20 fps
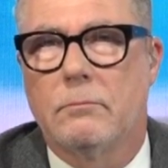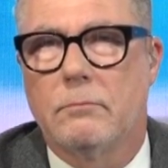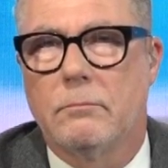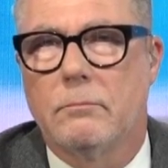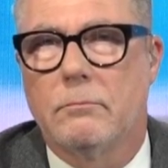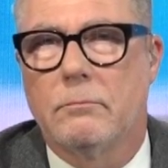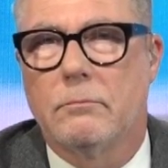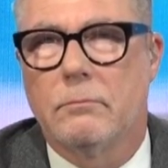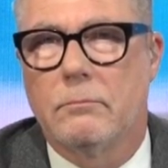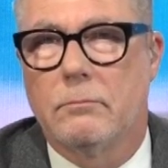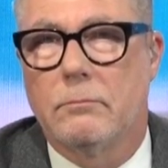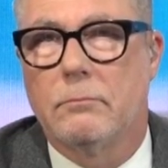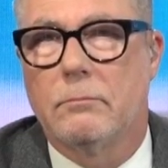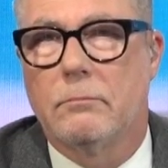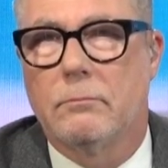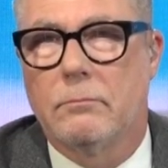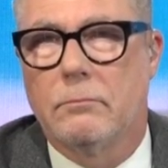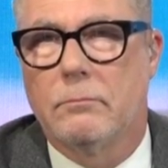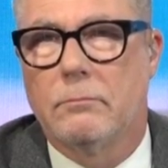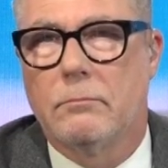
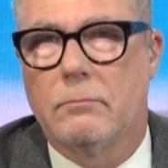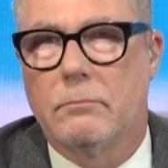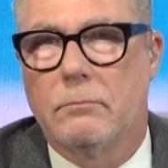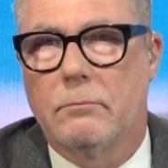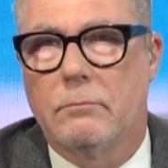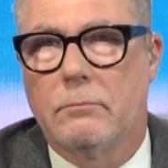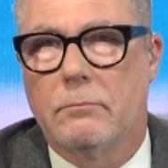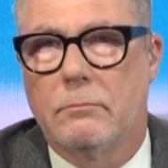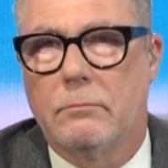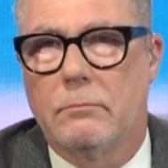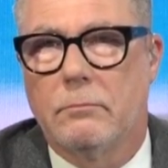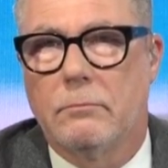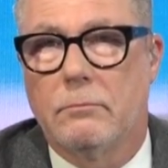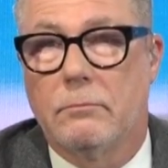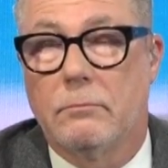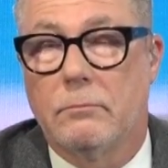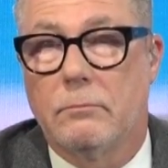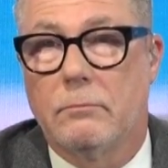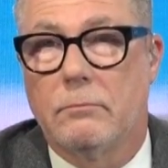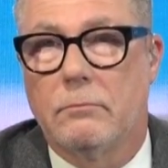
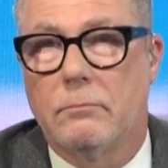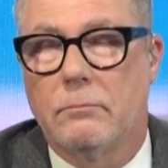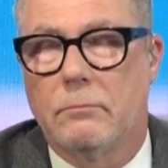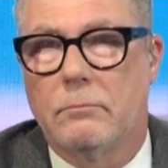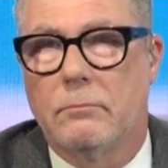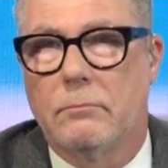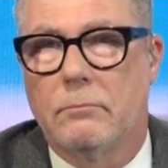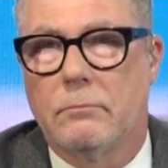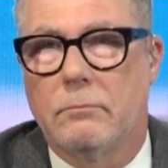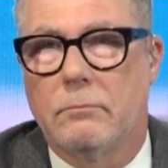(not speaking)